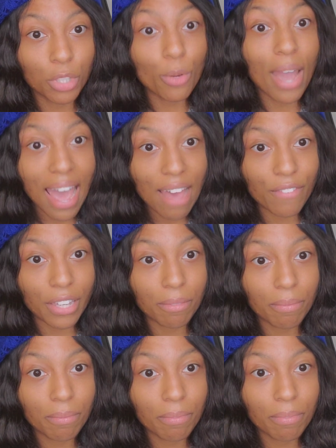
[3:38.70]
You have
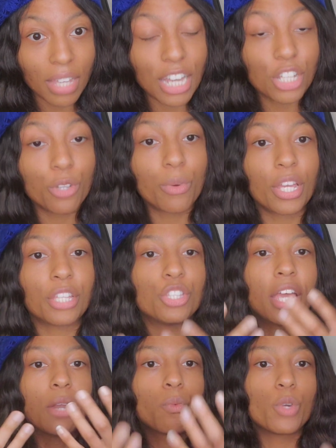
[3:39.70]
it.
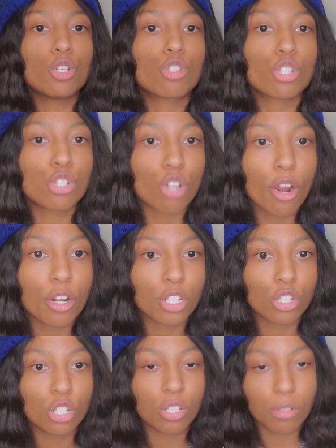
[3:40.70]
And when you
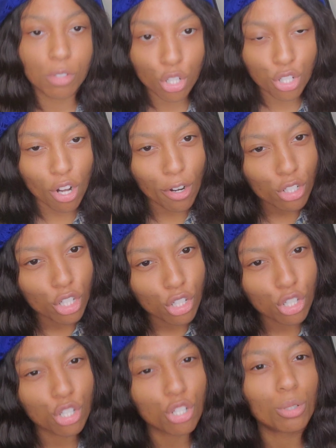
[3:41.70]
start
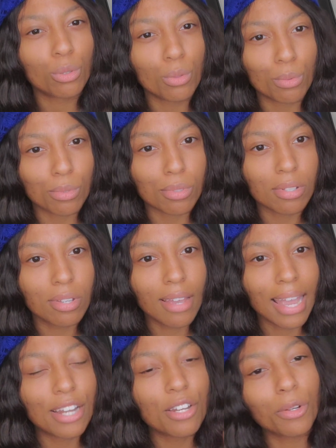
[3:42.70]
to choose
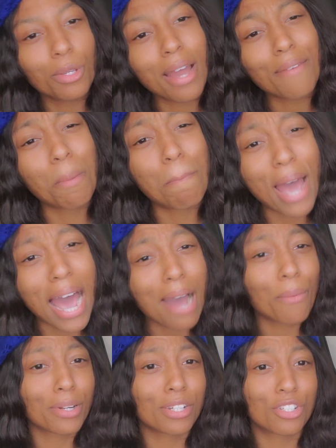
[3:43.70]
and know you have the
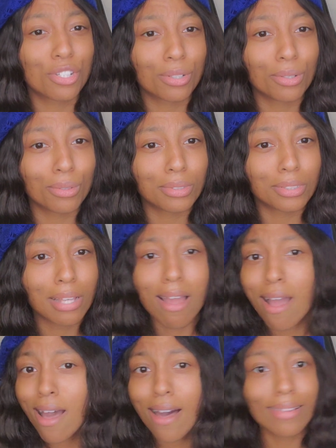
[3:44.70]
power to choose,
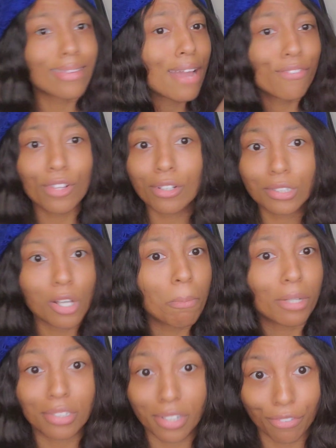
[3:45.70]
life looks so
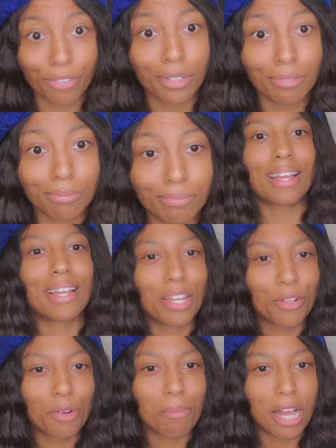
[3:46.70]
much different. It
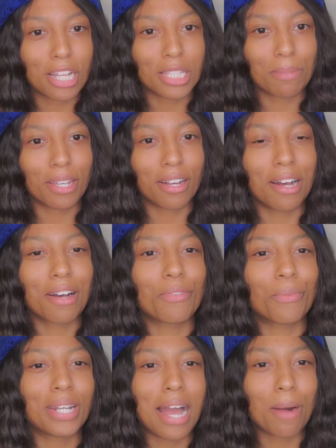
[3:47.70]
kind of reminds me
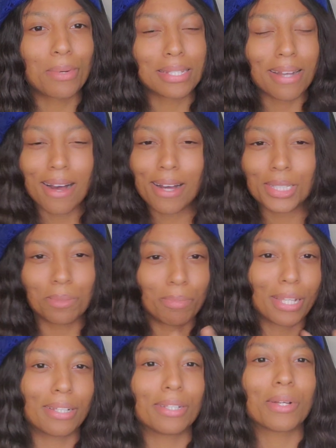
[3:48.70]
of when I was
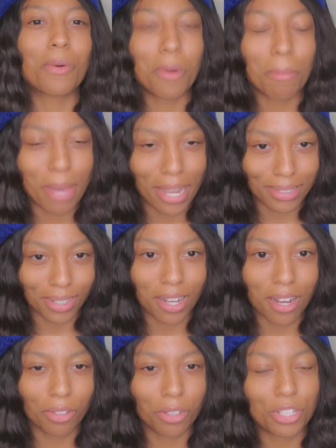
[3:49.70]
contemplating going back to
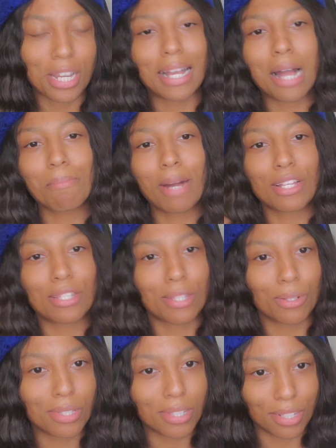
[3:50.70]
college. I got my
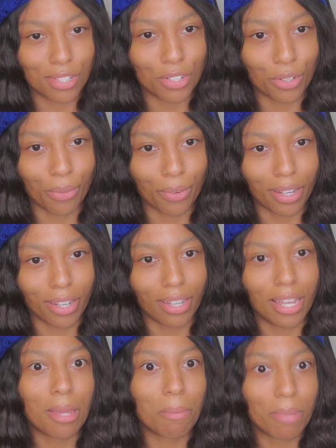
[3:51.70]
associate's
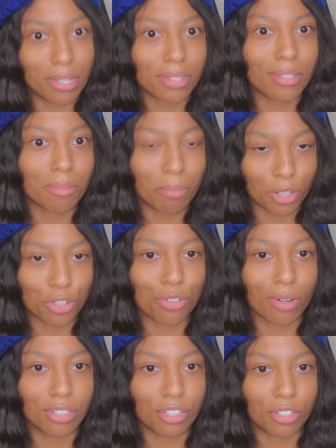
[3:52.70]
degree in business
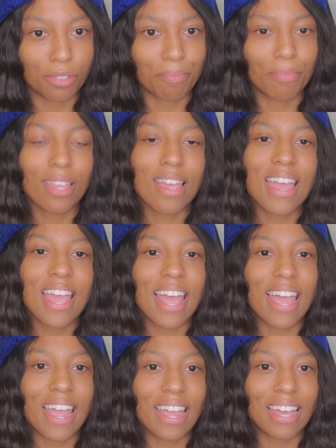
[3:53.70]
administration,
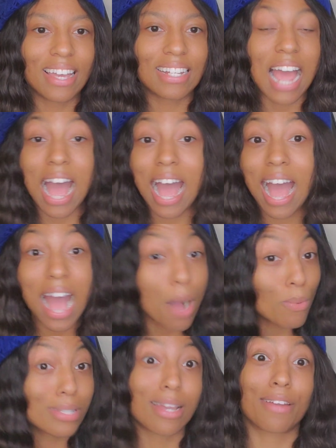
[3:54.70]
and
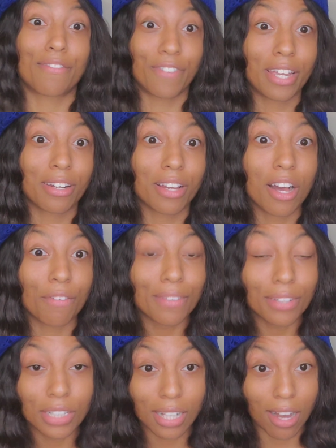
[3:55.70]
I was not a fan
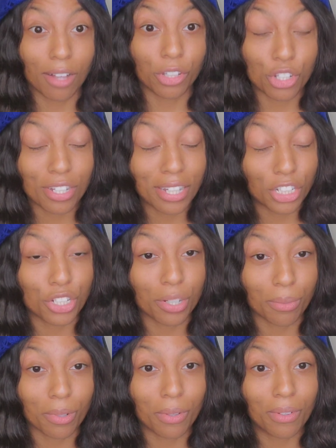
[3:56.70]
of college in
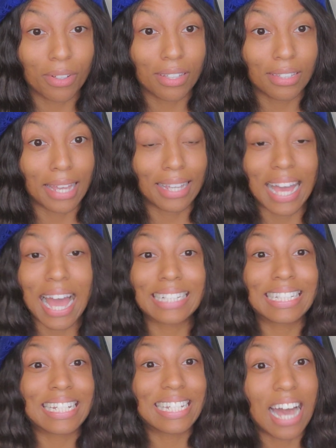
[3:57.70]
general. Like
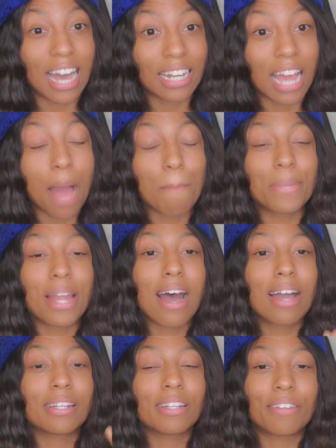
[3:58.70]
I'm
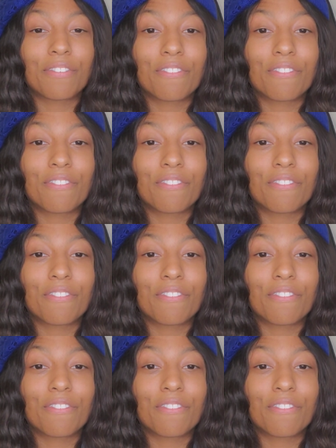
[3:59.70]
not a